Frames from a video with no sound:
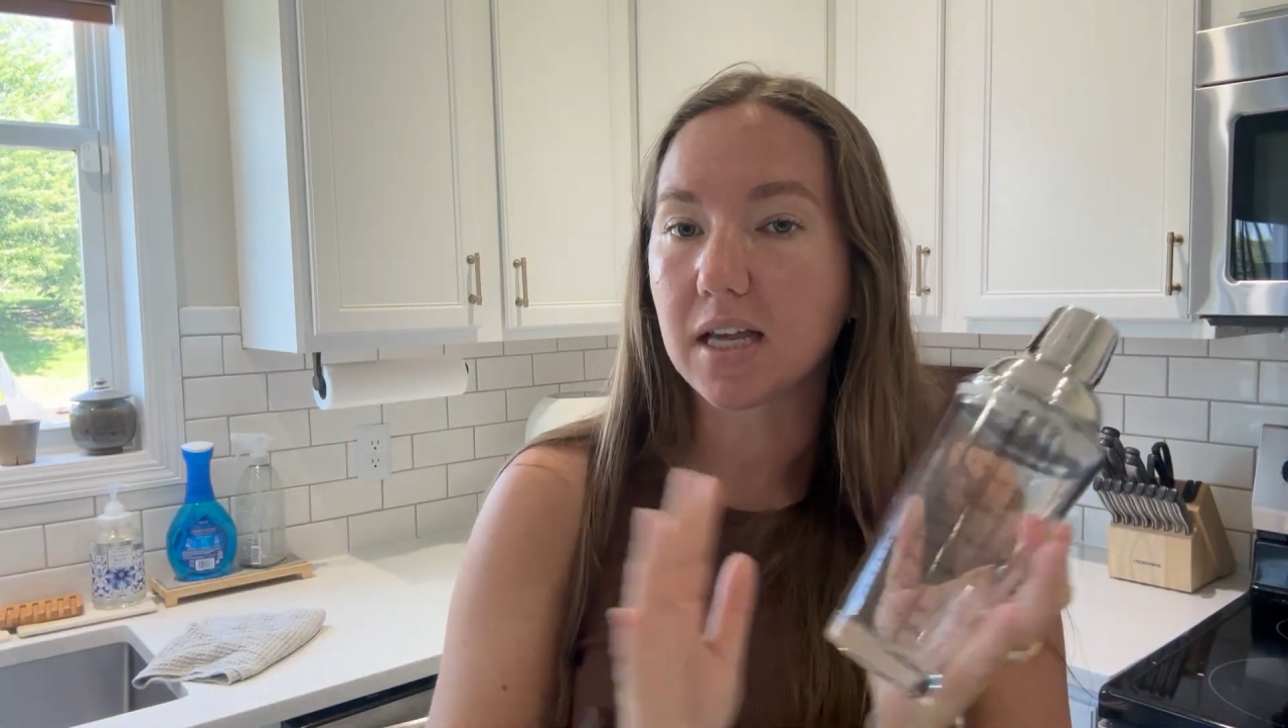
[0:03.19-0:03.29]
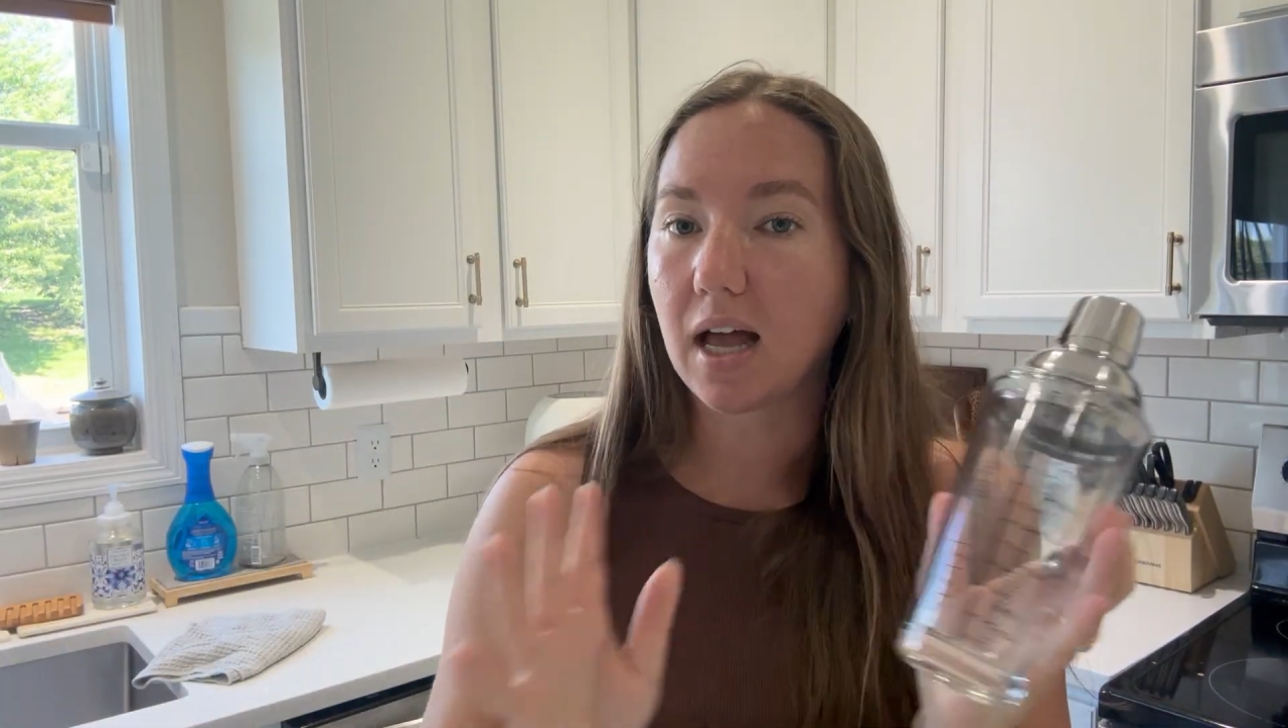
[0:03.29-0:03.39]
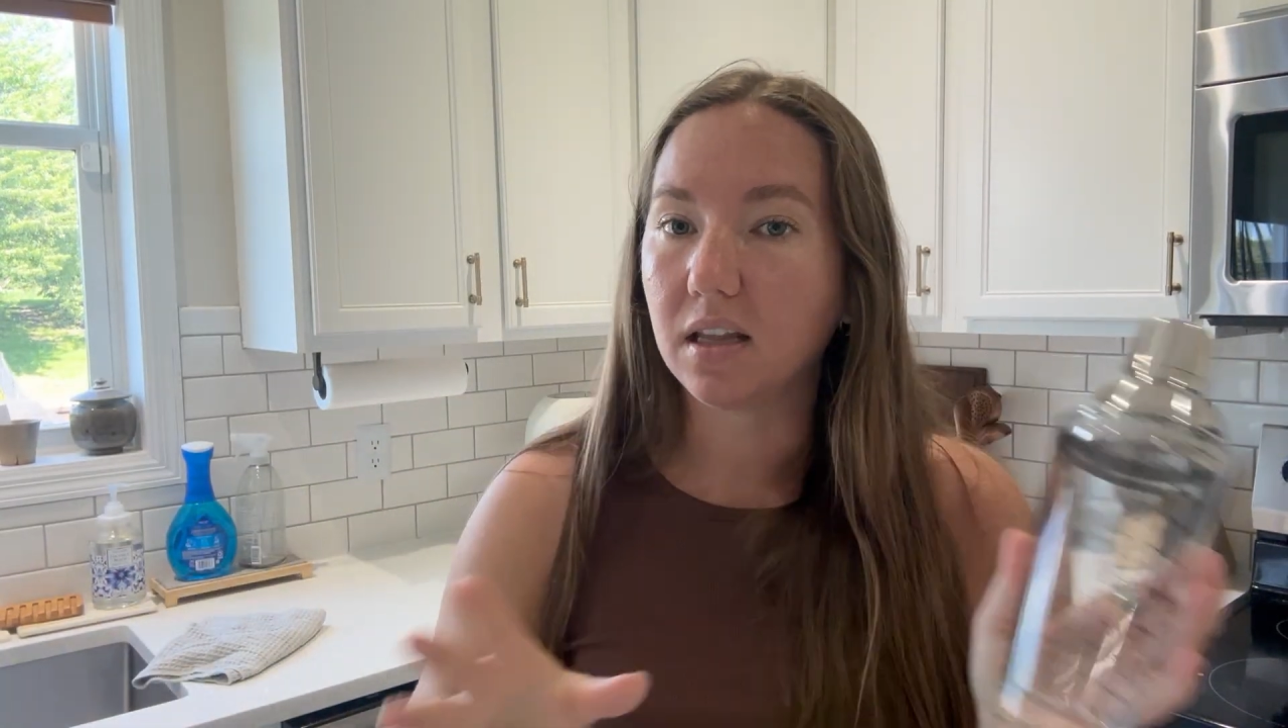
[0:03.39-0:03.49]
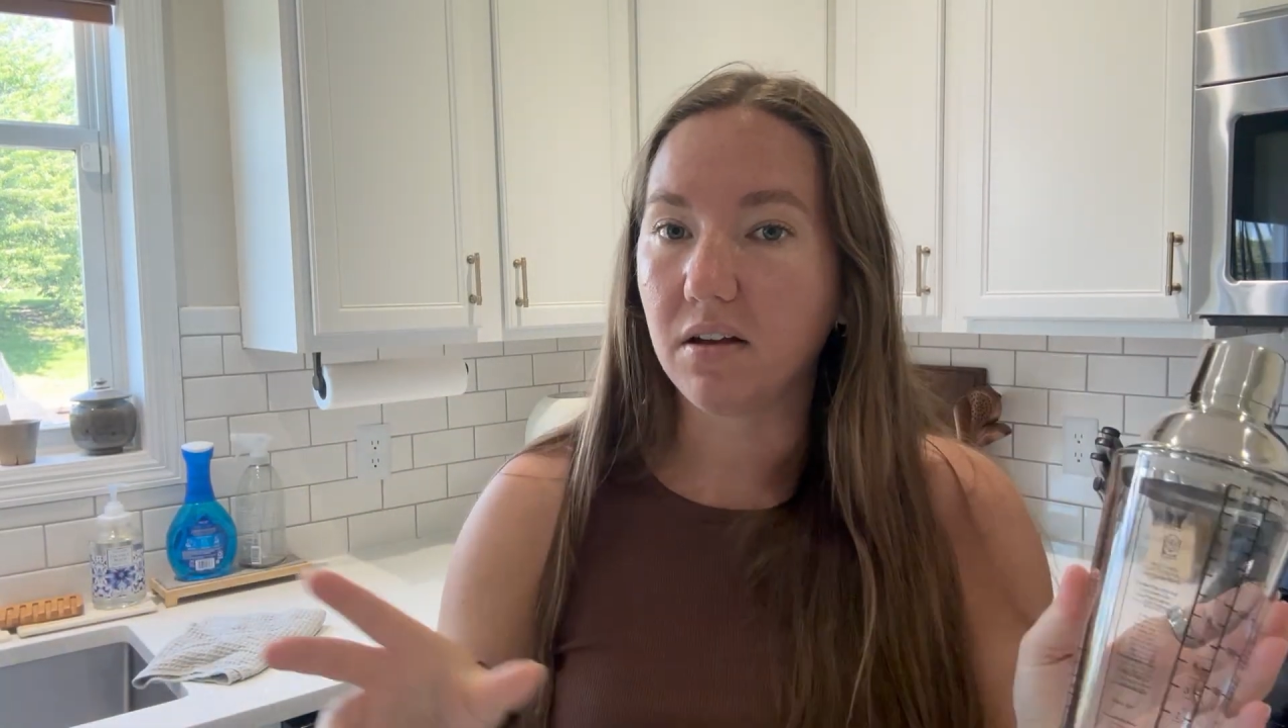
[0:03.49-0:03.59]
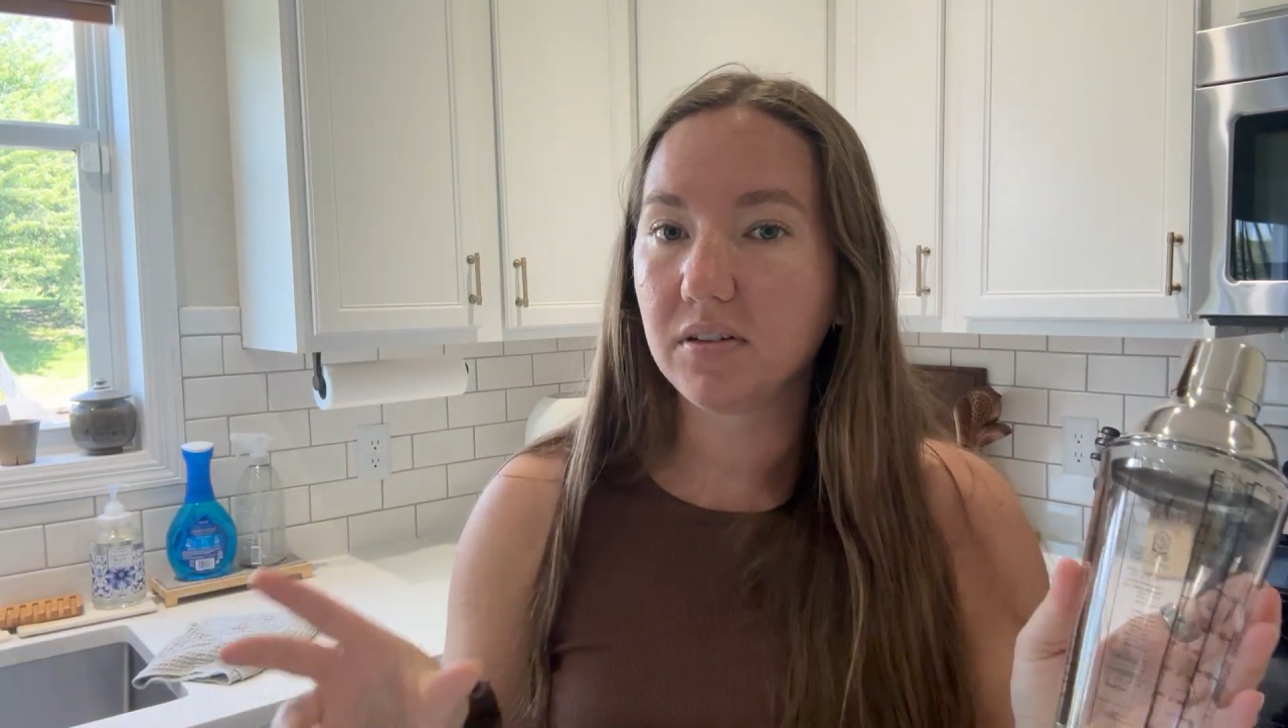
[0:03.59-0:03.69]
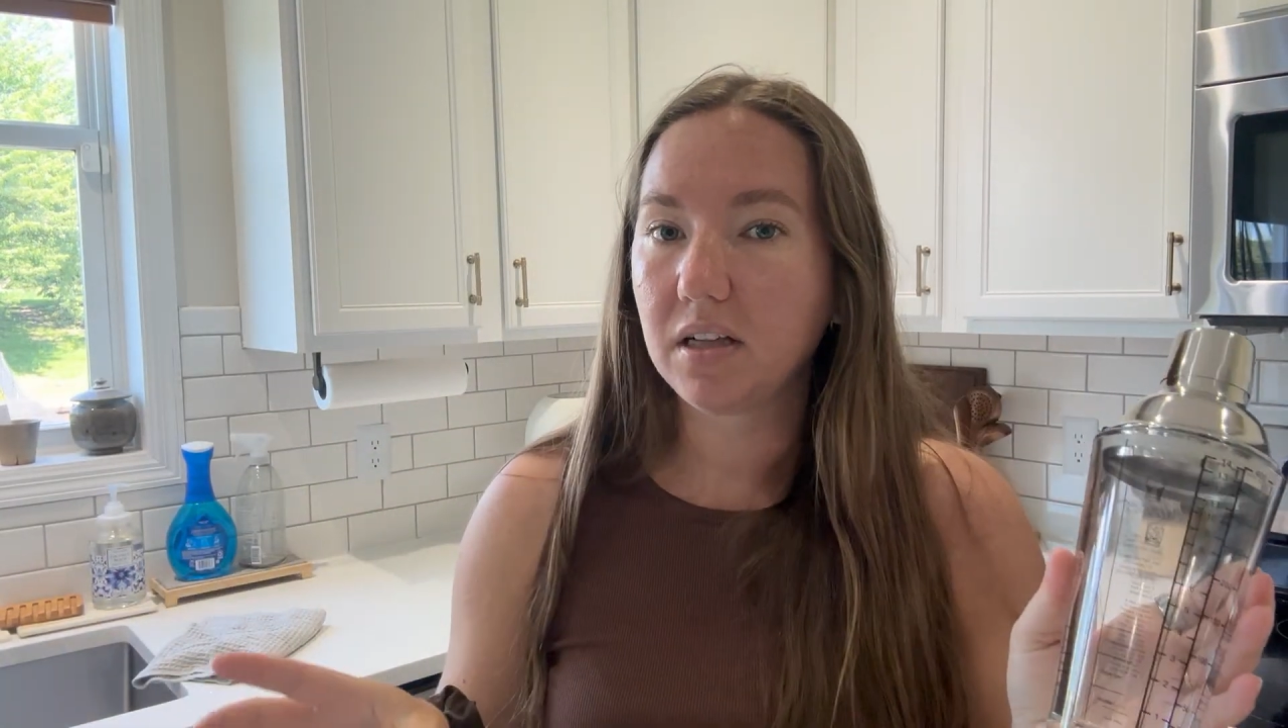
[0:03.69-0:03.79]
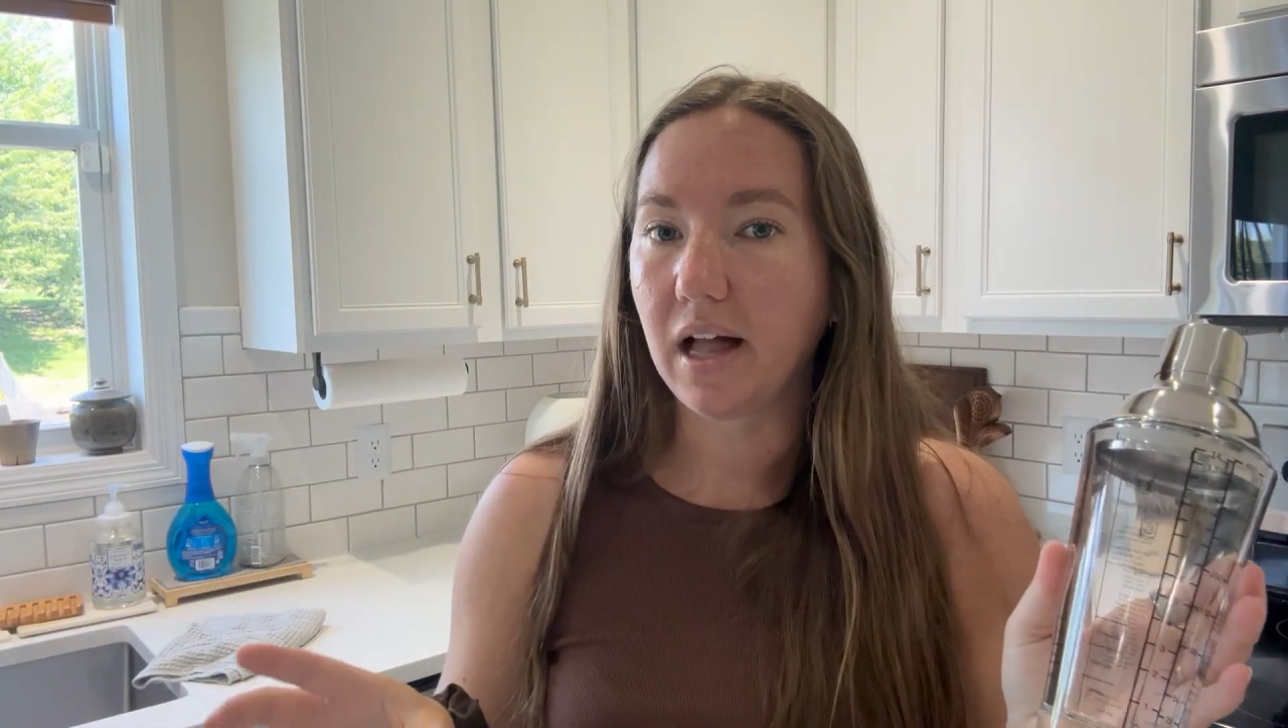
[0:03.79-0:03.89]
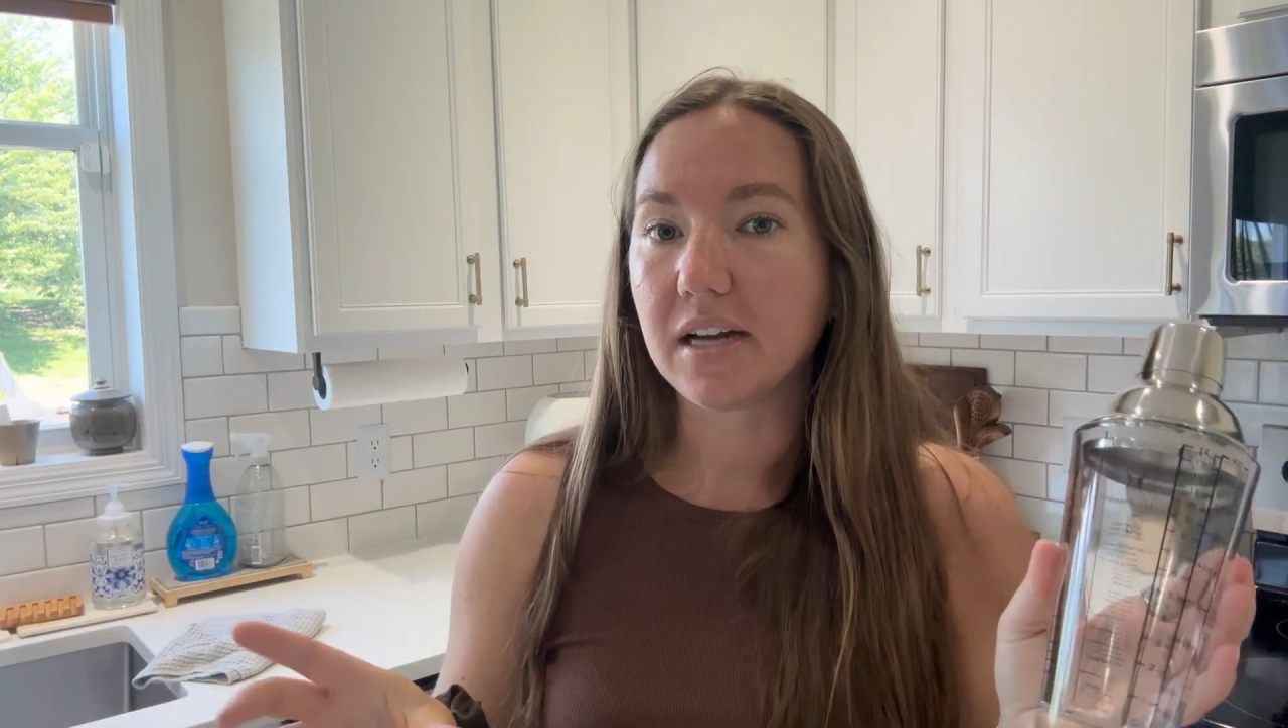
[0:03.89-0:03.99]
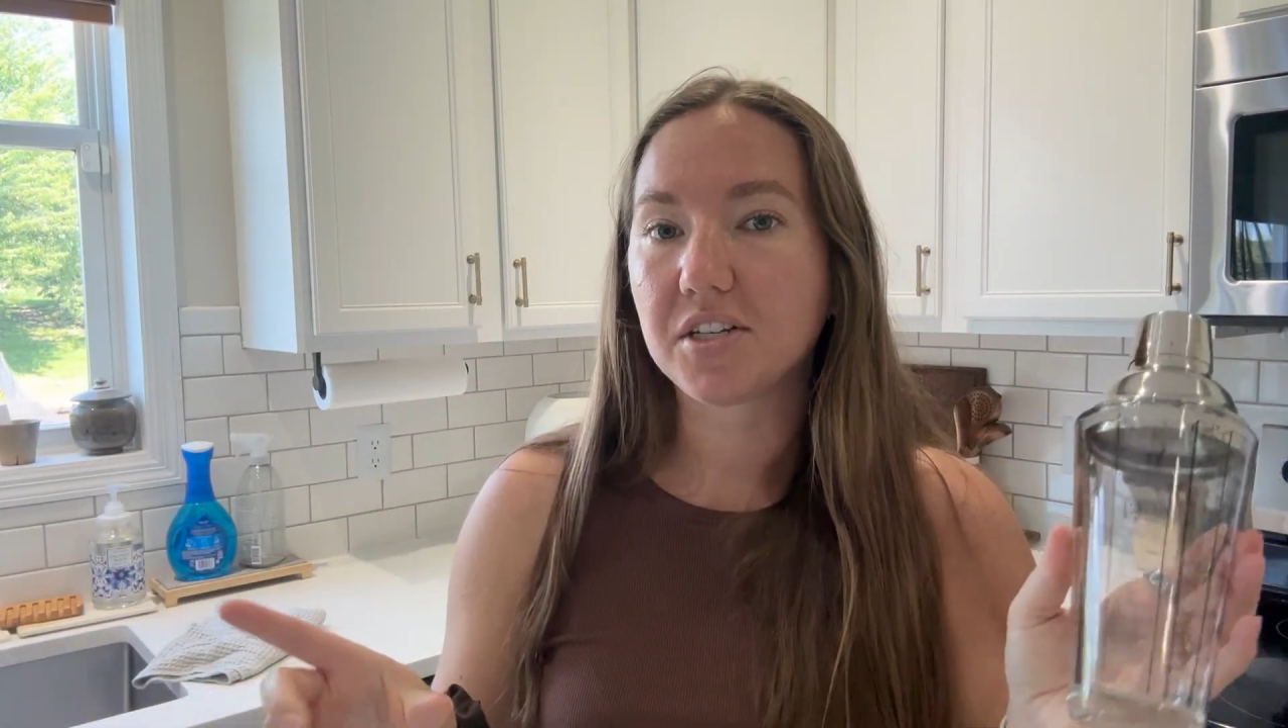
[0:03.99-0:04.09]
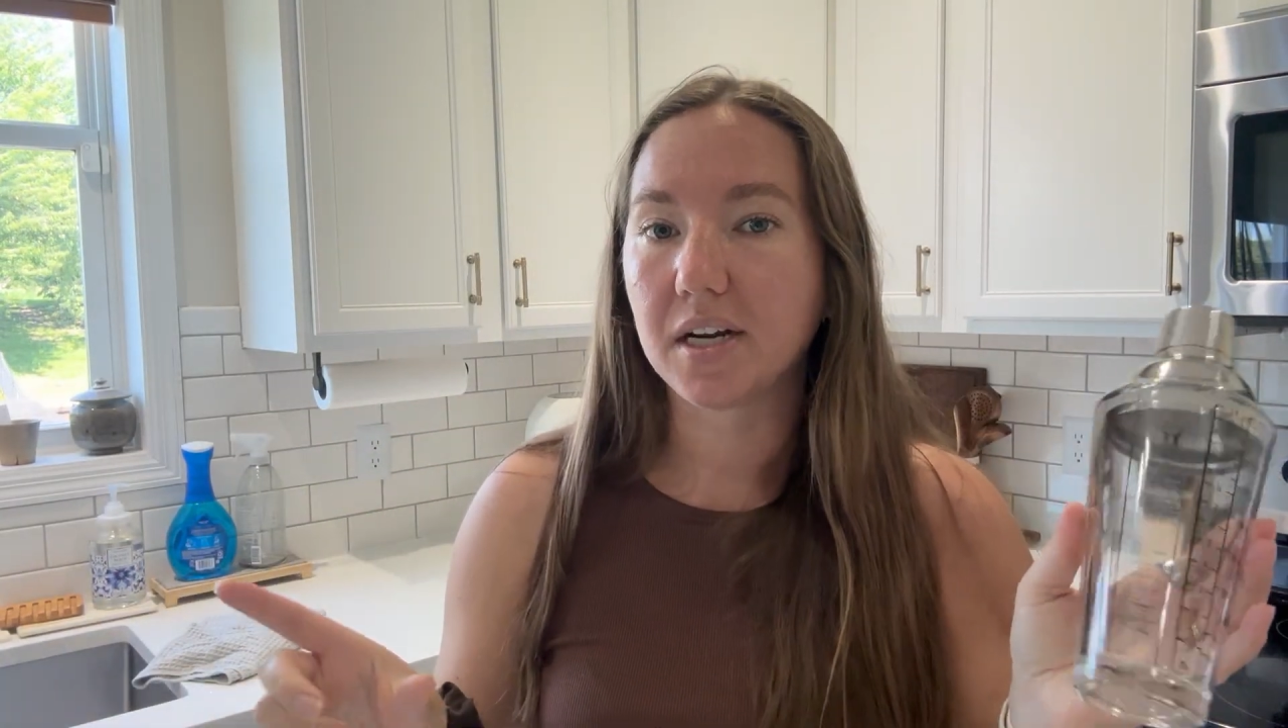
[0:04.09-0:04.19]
I love a glass